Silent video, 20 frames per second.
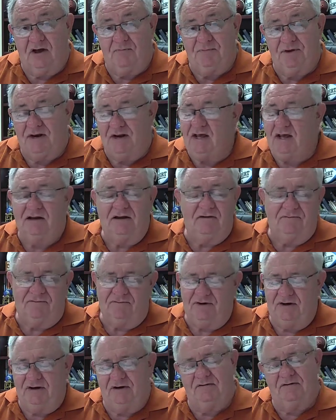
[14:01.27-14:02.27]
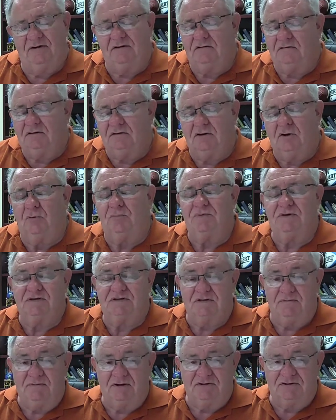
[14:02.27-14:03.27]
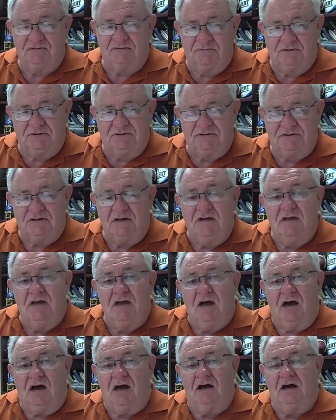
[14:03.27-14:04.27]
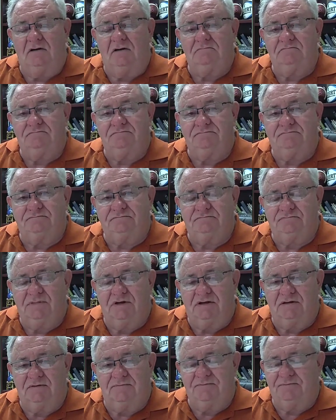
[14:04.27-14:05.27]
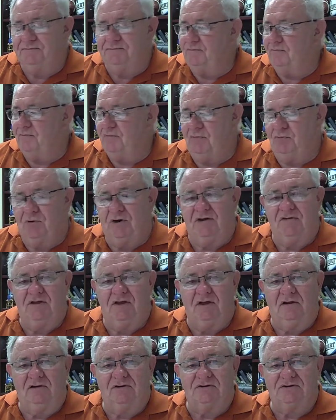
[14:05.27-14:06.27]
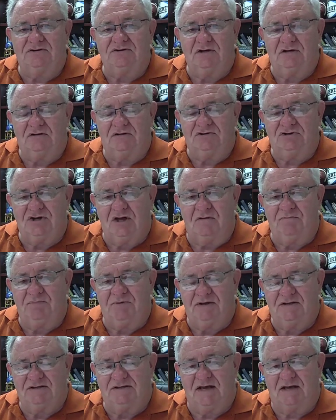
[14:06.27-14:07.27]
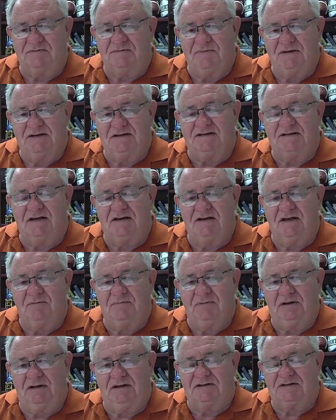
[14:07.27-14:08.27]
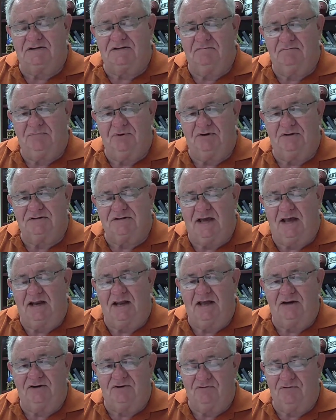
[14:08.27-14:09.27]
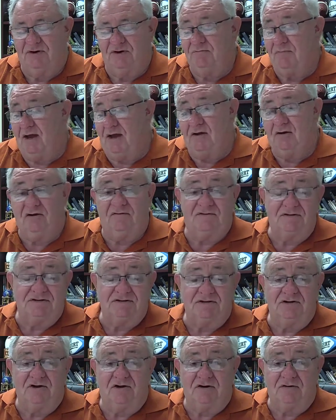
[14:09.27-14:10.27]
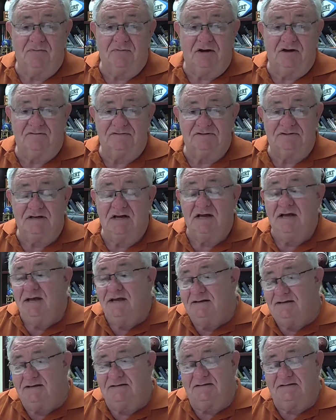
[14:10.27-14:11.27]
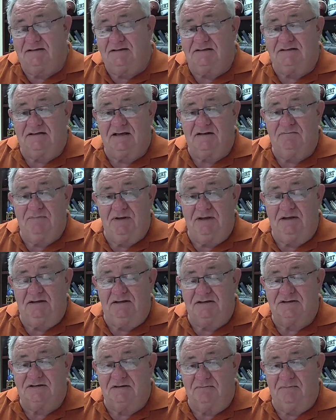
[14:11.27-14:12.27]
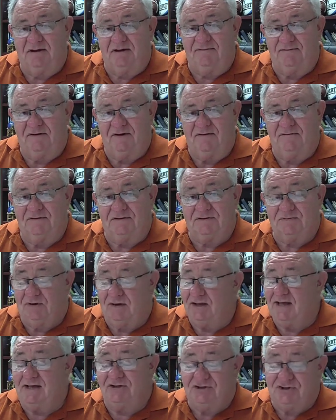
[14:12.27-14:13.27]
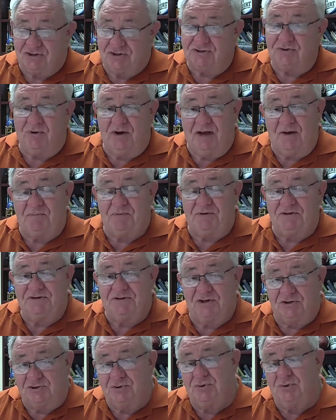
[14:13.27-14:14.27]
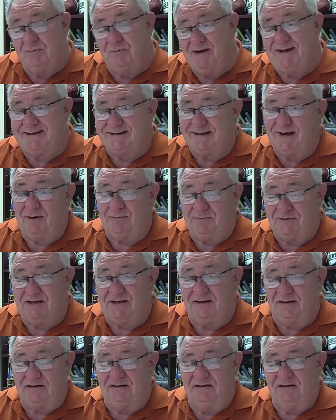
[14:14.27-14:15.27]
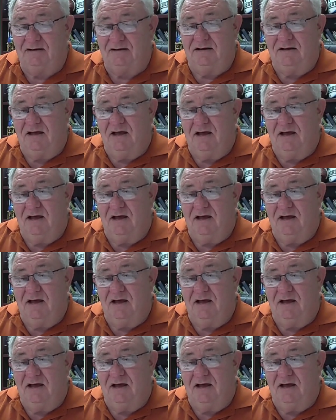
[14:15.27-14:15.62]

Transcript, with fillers: a hobby, and I love reading copious amounts of books. Um, one of the elders at Champions asked me to send him a list of books. I like to read biographies and autobiographies. To, to send me a list of my favorites. Well, it just so happens that two of my top ten